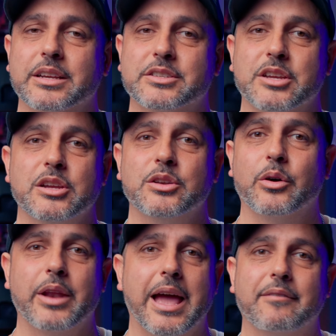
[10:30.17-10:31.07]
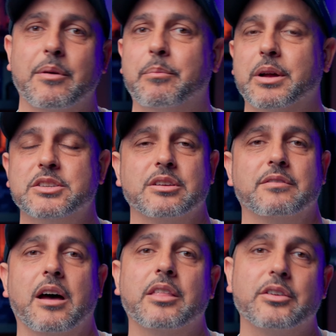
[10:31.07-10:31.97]
so you don't have a bunch of
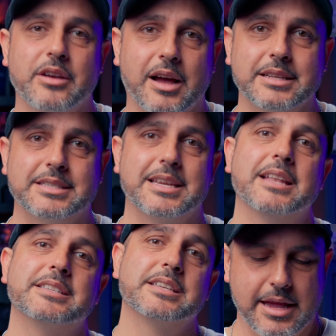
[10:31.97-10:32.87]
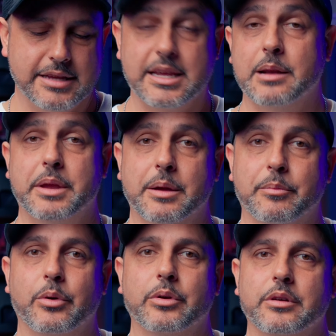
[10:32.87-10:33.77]
other nonsense is gonna be
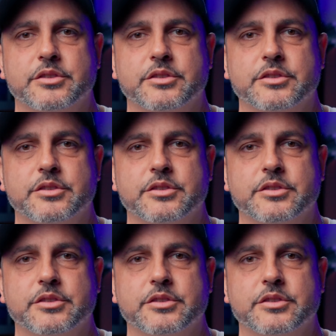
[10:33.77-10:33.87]
important.